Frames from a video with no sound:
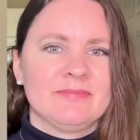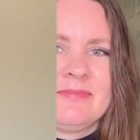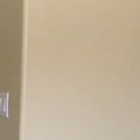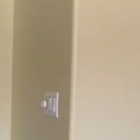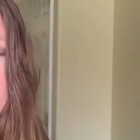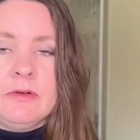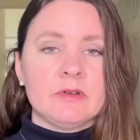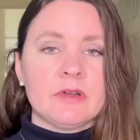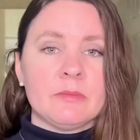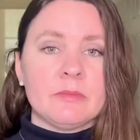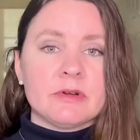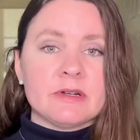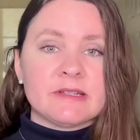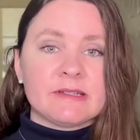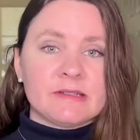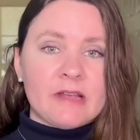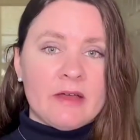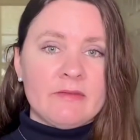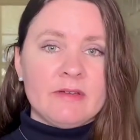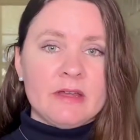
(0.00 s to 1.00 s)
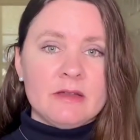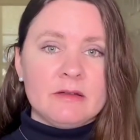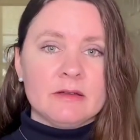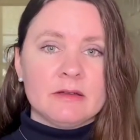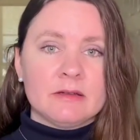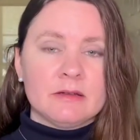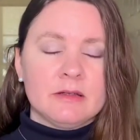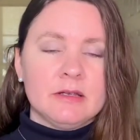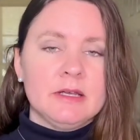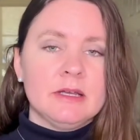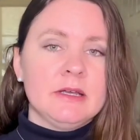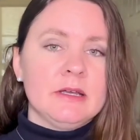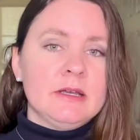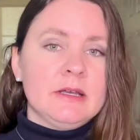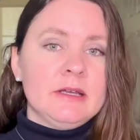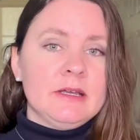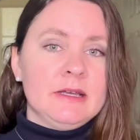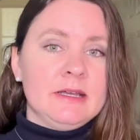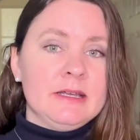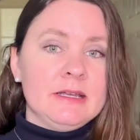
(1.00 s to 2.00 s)
Food number 7
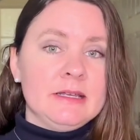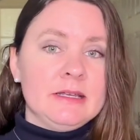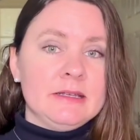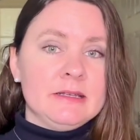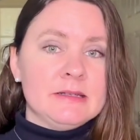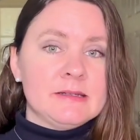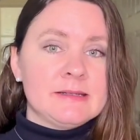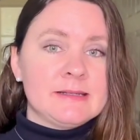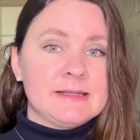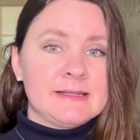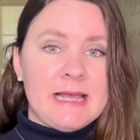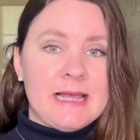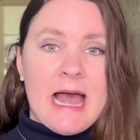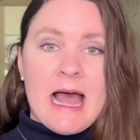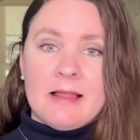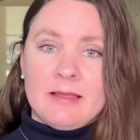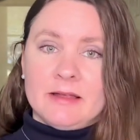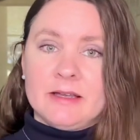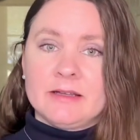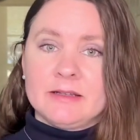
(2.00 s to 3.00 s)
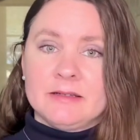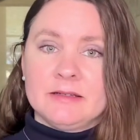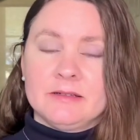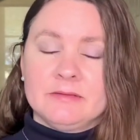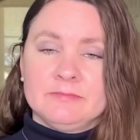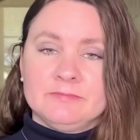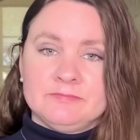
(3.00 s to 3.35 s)
is salad.